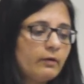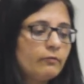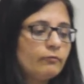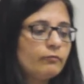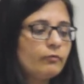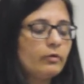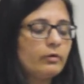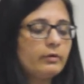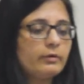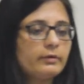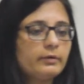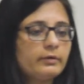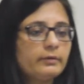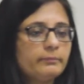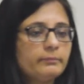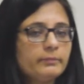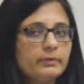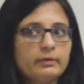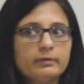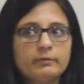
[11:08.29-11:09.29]

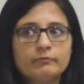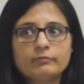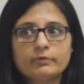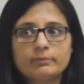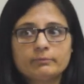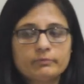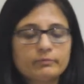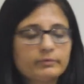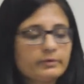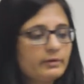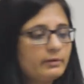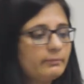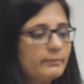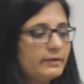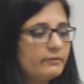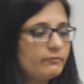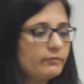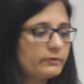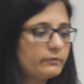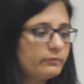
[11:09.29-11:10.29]
for pharmaceutical
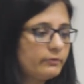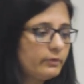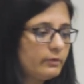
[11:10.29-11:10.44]
manufacturing